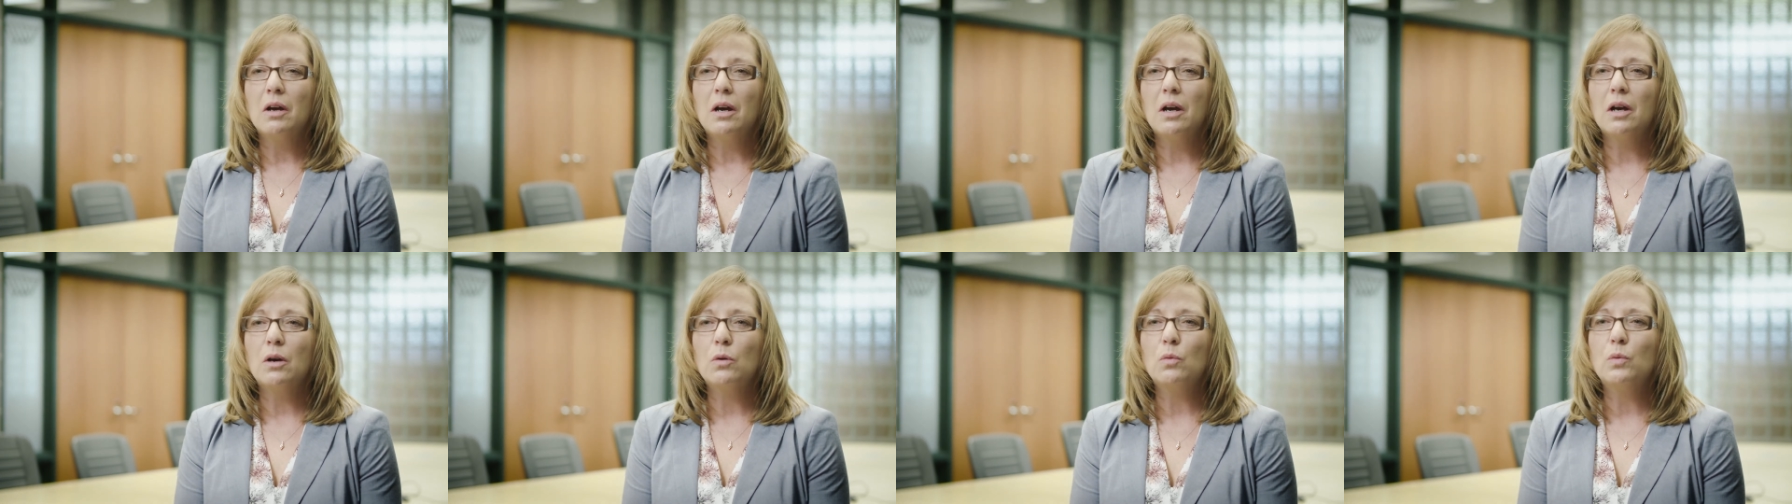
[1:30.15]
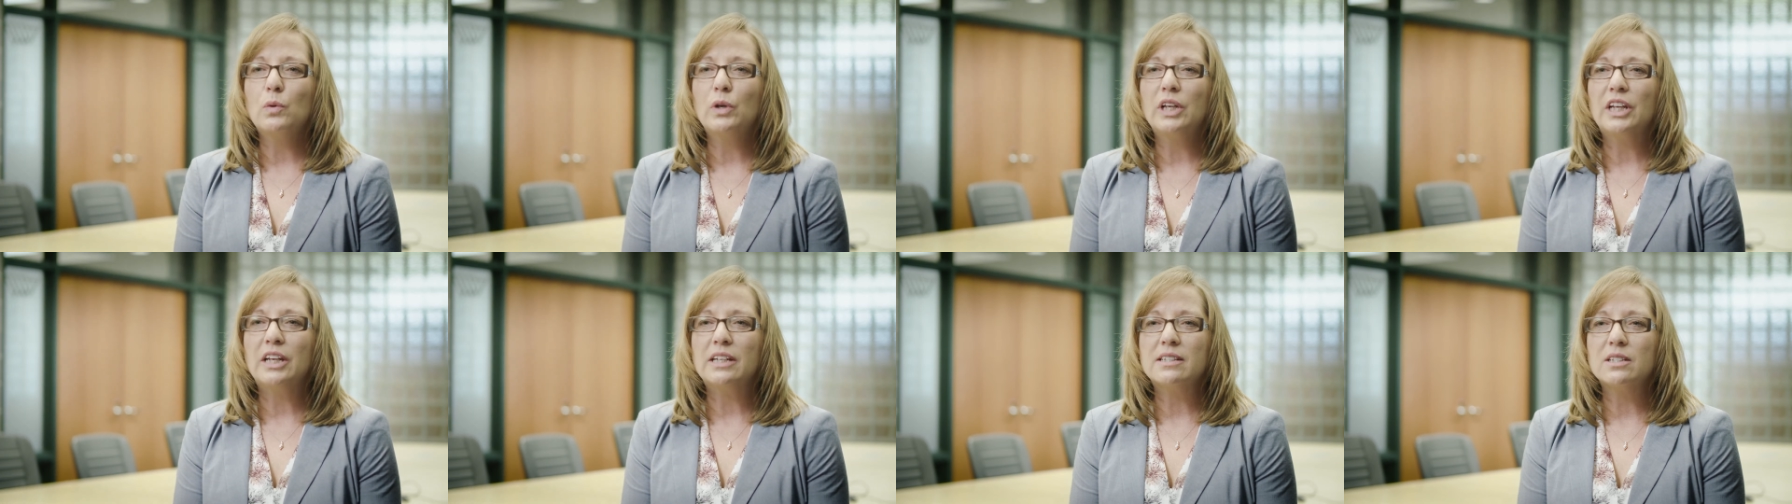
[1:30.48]
Uh,
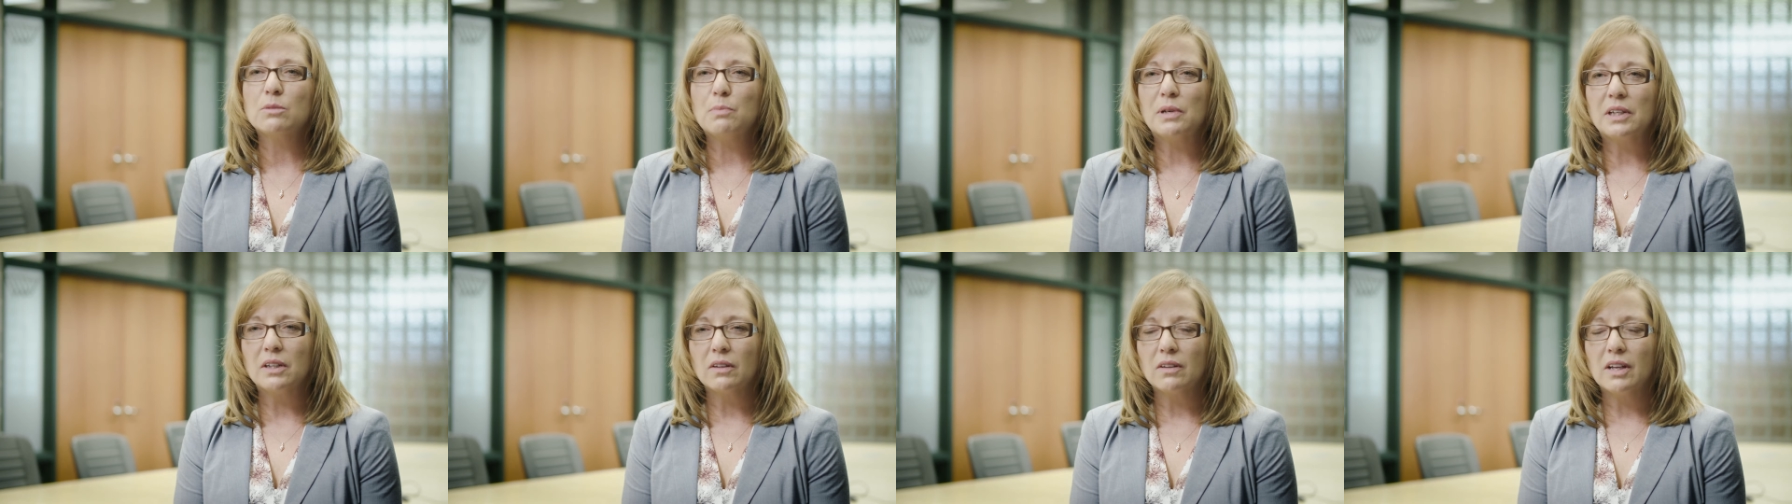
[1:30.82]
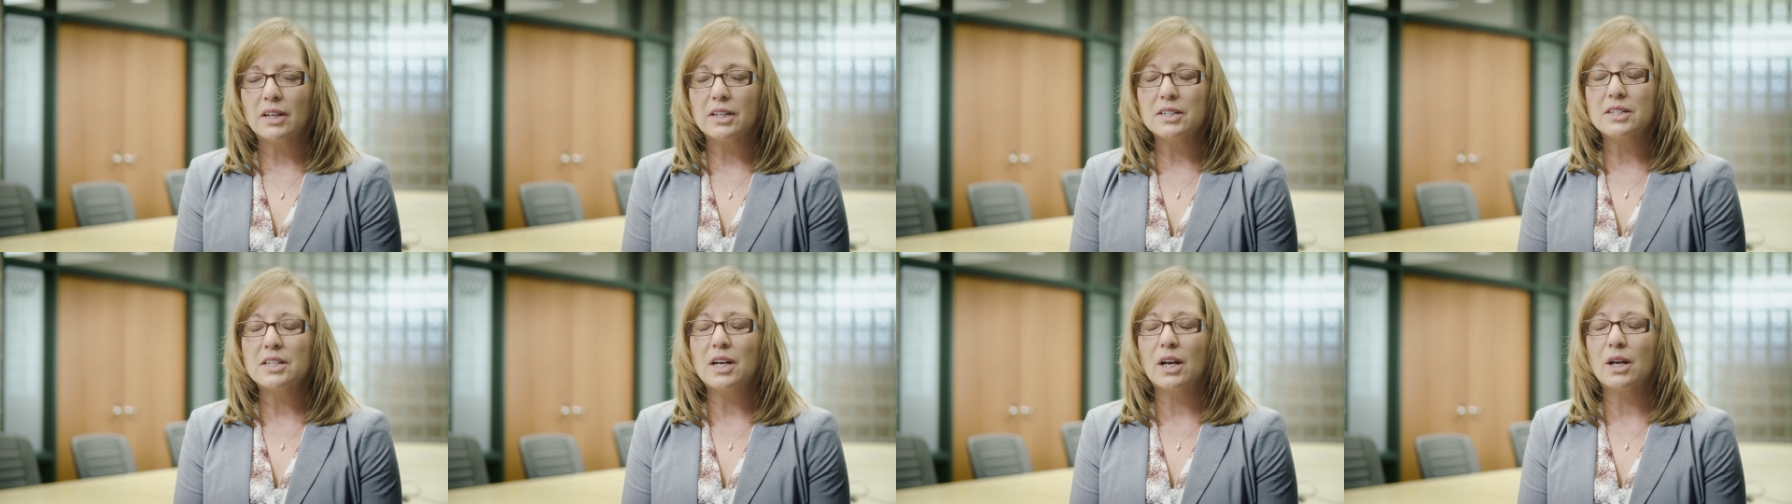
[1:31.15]
we spend a
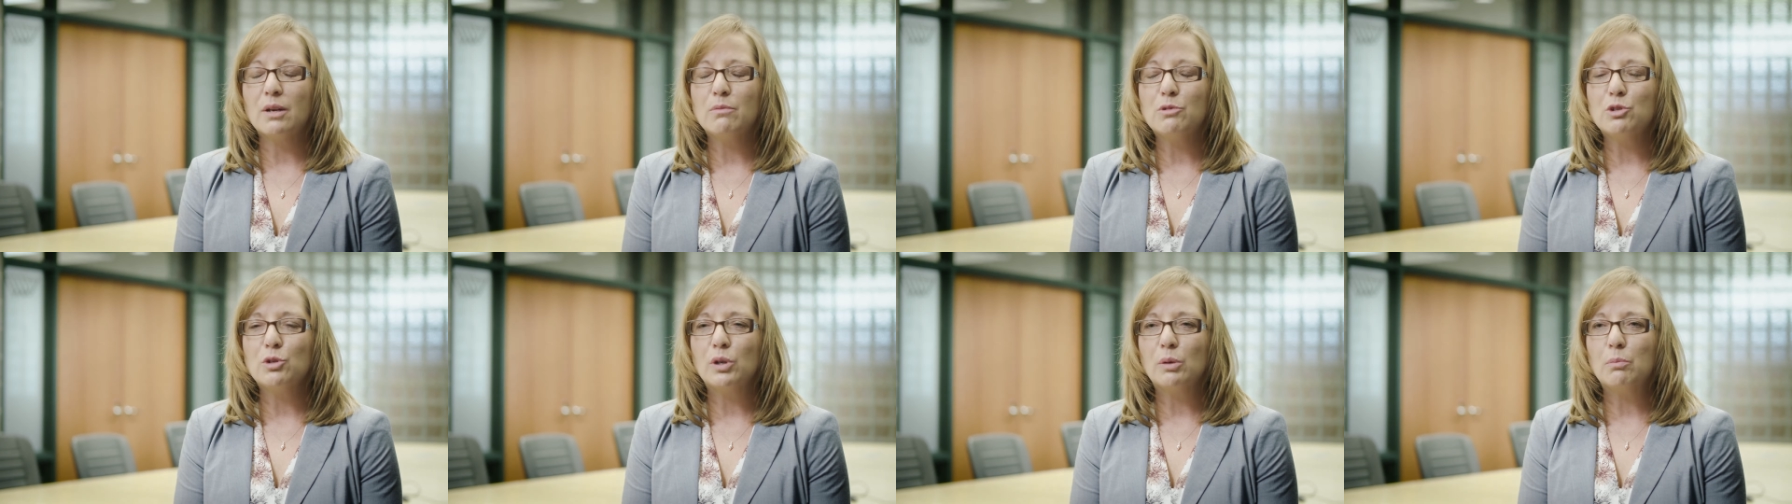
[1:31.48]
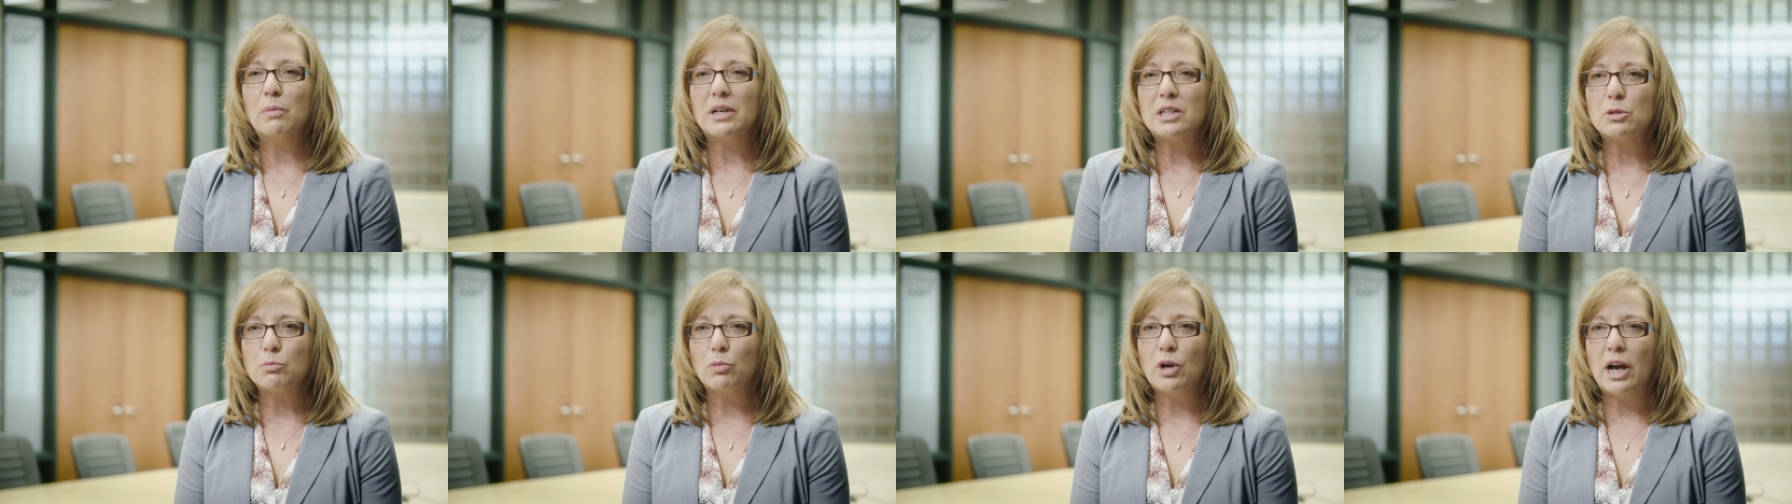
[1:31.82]
lot of time doing
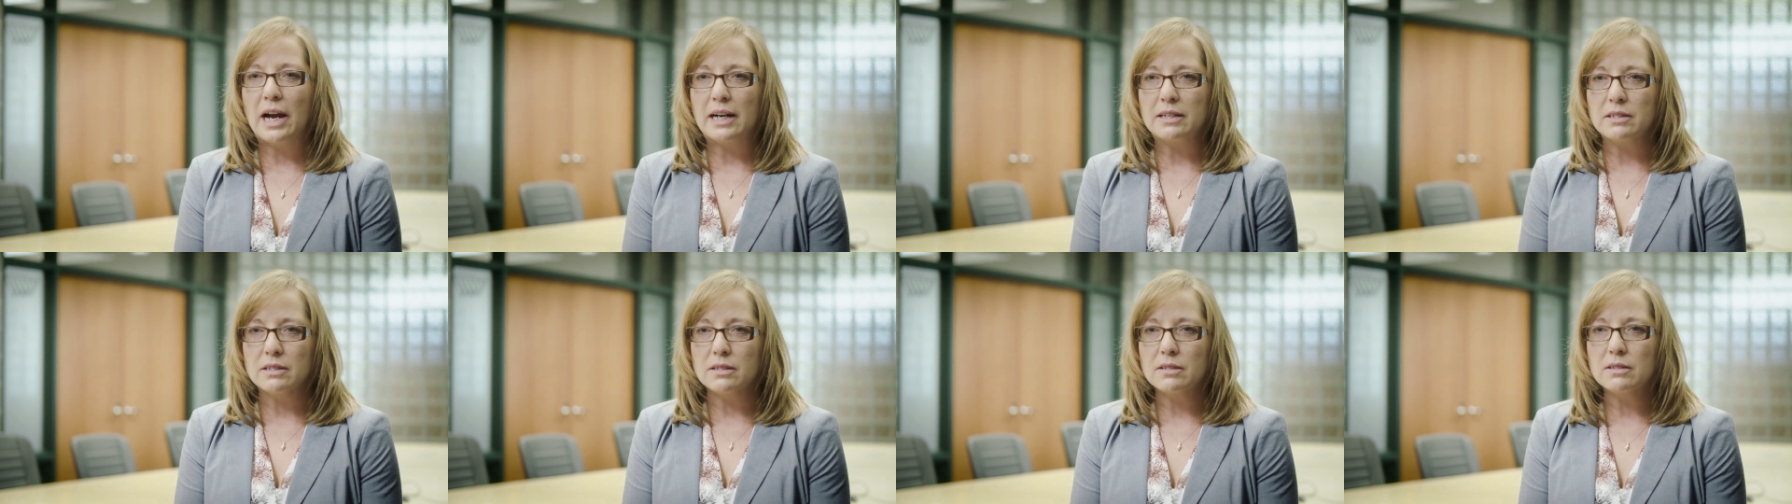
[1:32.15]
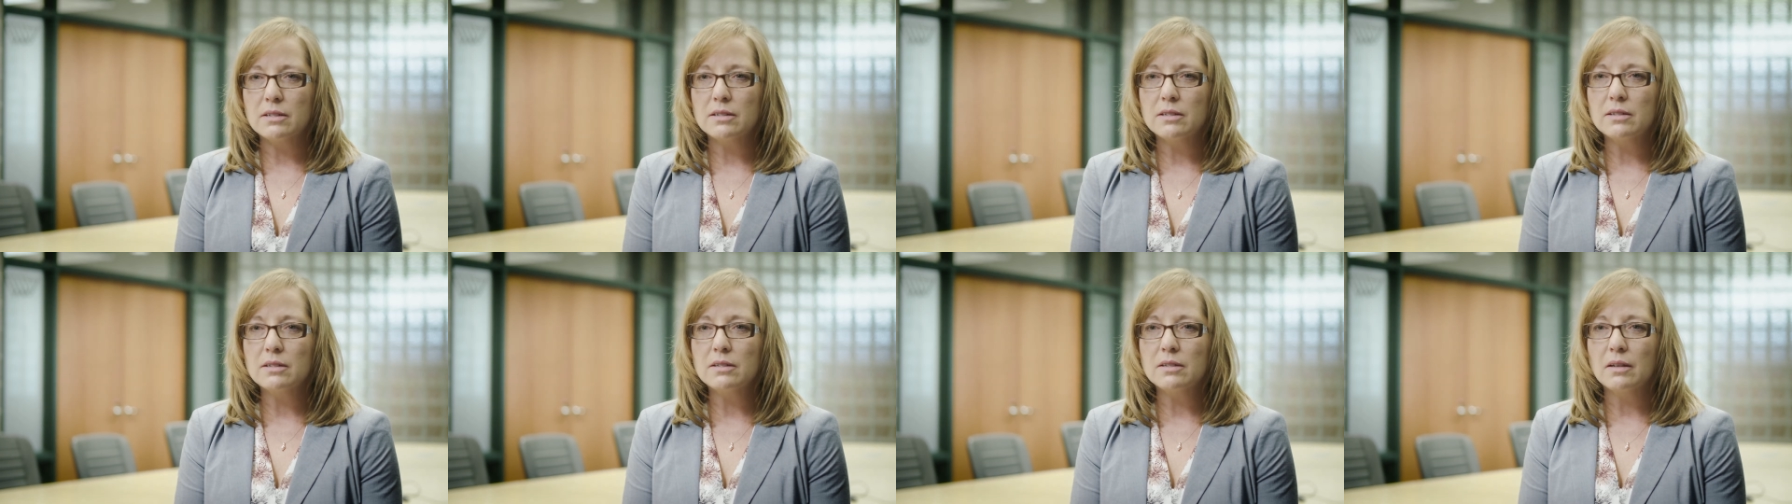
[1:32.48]
best
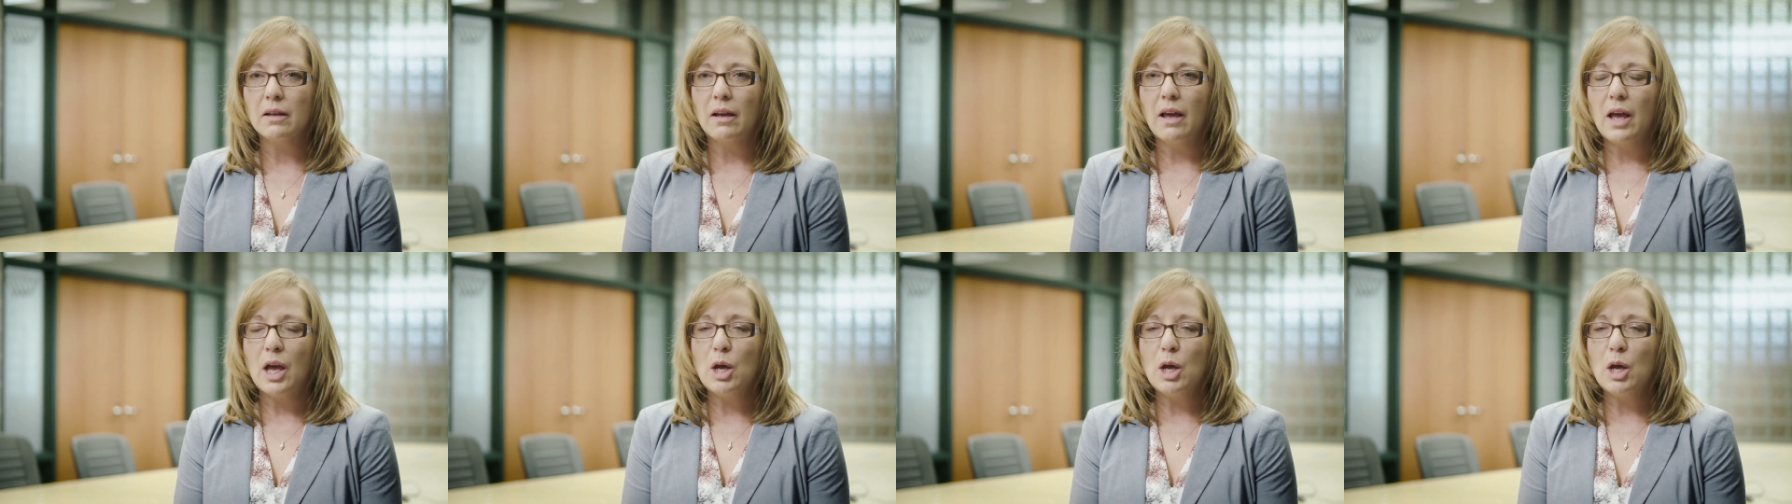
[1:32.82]
practices,